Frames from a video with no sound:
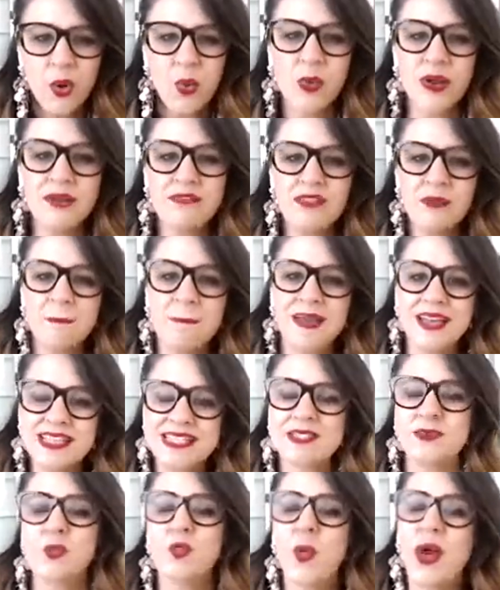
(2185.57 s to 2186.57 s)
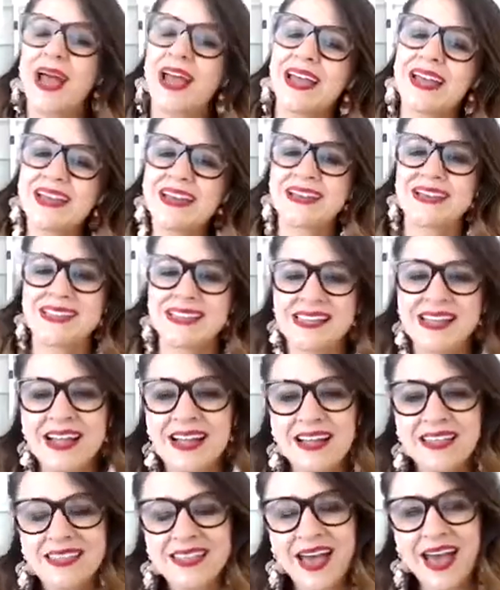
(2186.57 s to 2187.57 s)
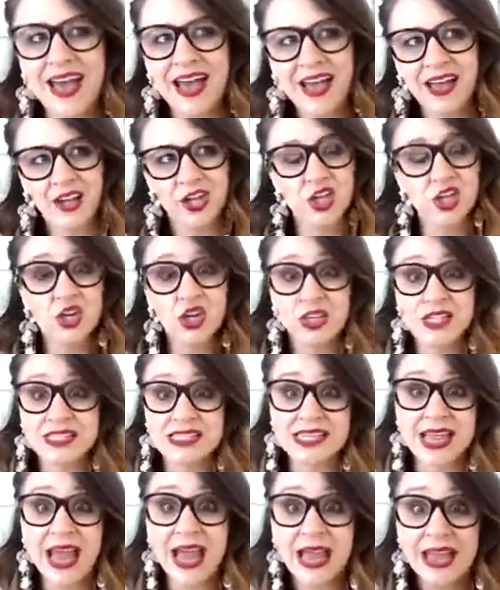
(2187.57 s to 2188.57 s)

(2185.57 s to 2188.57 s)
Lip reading: One of the best ways that you can